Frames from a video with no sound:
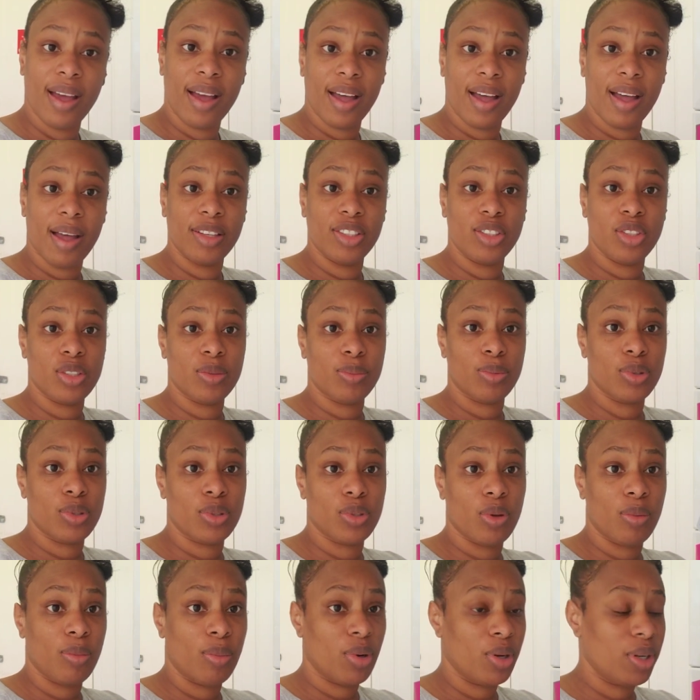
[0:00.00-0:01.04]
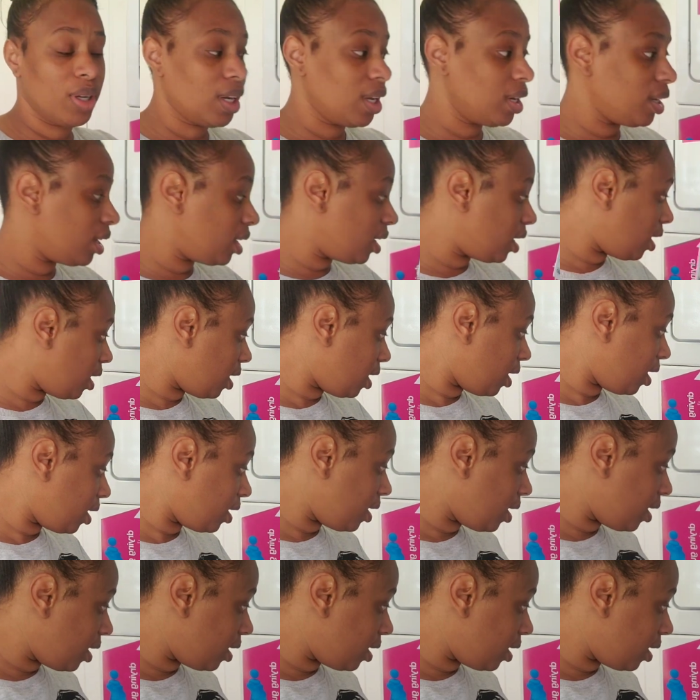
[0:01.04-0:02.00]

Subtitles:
I'll just put some money on the card